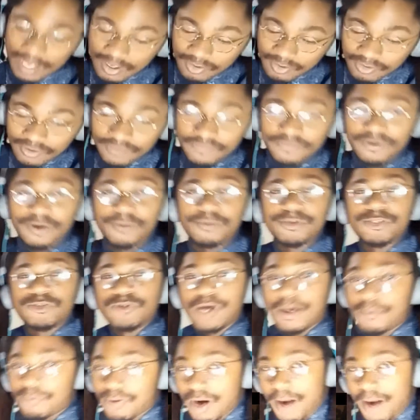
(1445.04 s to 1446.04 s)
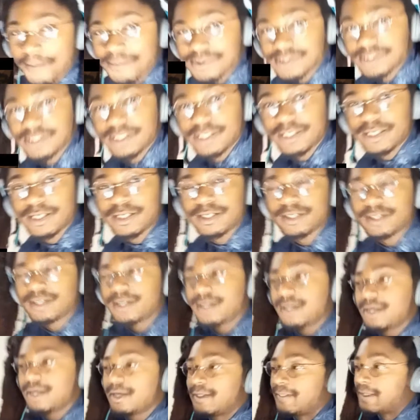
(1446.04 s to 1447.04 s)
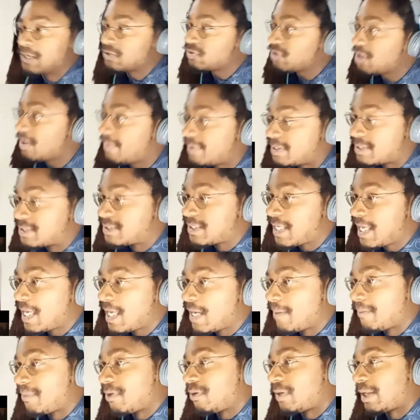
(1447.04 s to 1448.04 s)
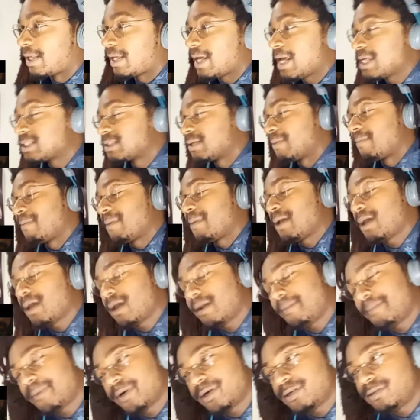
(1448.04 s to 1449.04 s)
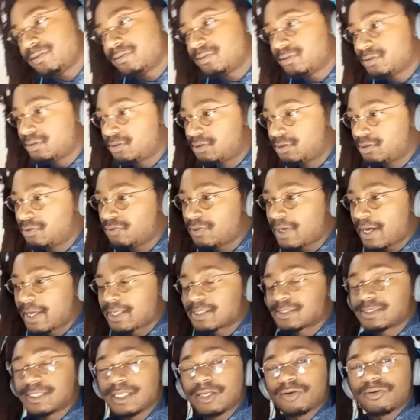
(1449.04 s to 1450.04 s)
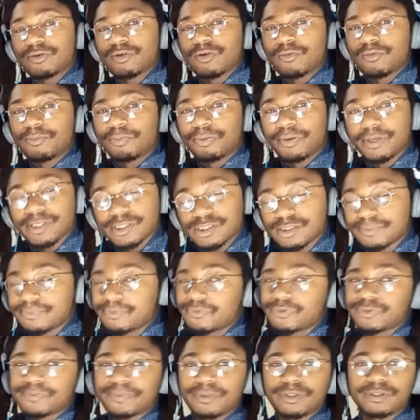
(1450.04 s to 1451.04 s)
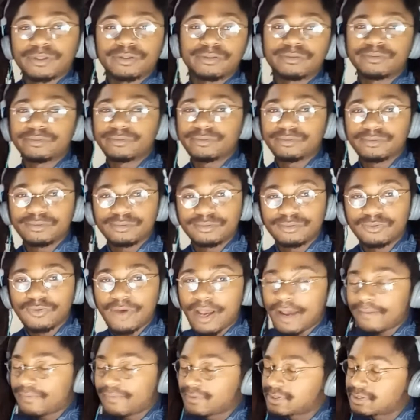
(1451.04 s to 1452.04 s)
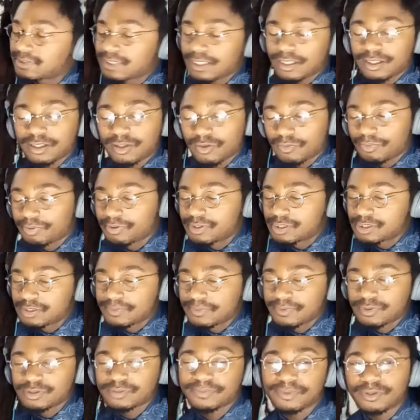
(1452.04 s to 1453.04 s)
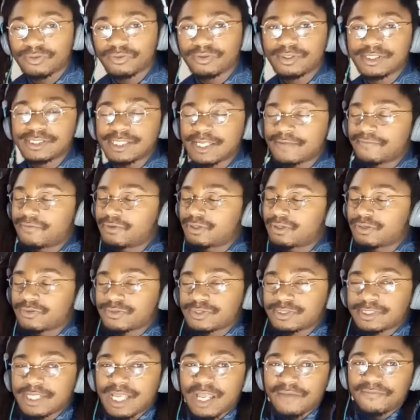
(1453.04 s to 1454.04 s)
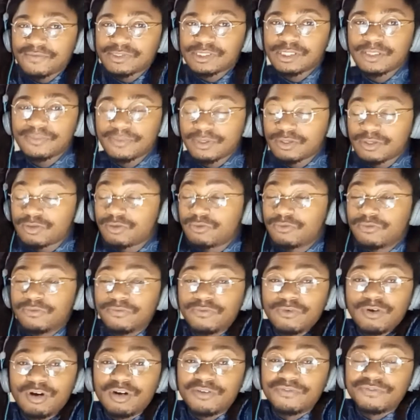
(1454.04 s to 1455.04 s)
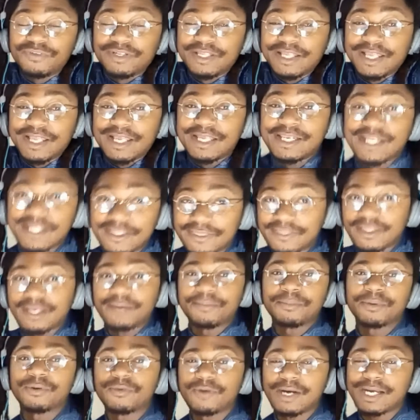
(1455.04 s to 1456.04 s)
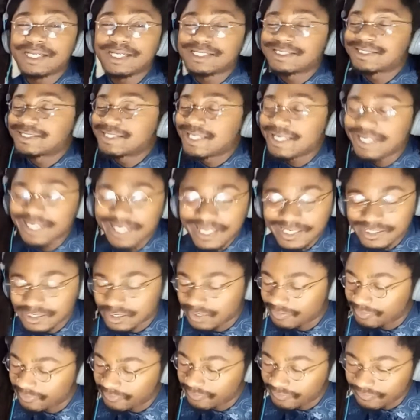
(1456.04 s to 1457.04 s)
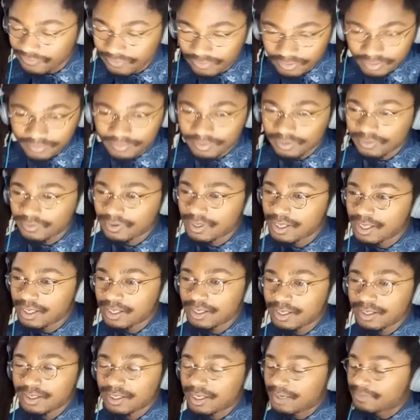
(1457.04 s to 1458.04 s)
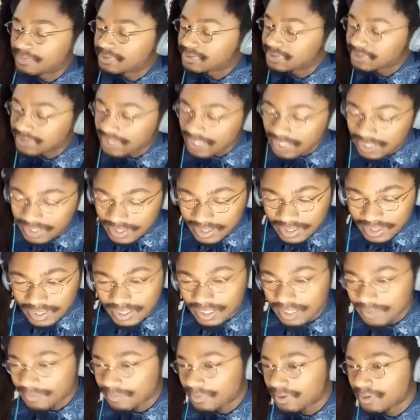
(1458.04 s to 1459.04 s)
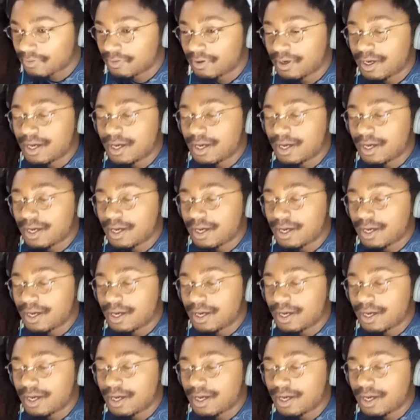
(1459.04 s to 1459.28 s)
fuck with you. I promise to the nigga. That's what I be saying, bro. Like, as a man, bro, you gotta stand on your principles, bro. You have to stand on your principles, bro. Because if you don't stand for something, you're gonna fall for anything, bro. I said that shit before, bro. And I'm gonna say it again, bro.